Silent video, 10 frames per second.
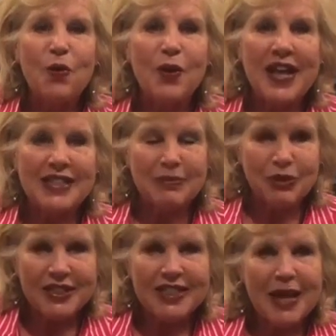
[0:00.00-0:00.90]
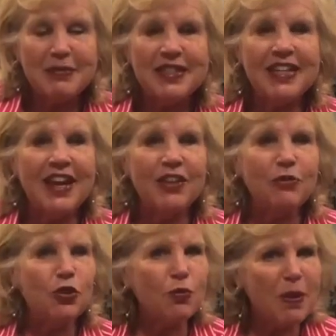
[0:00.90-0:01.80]
We had some good times
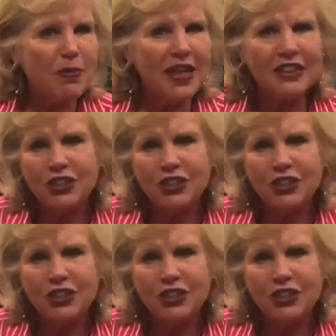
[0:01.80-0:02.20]
together. You remember that